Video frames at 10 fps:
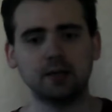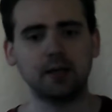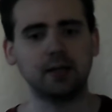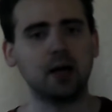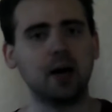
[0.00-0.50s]

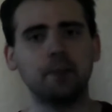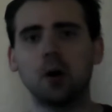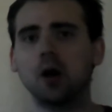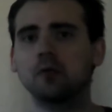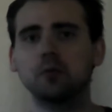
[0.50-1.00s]
like a
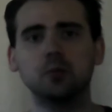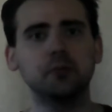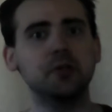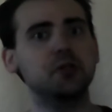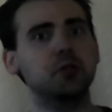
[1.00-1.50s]
Marvel
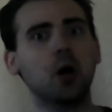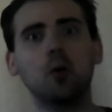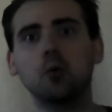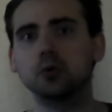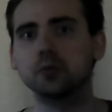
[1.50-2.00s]
movie, a
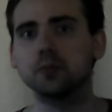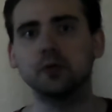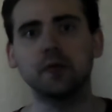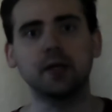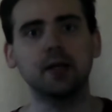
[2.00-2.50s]
Star Wars
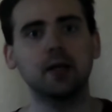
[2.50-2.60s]
movie,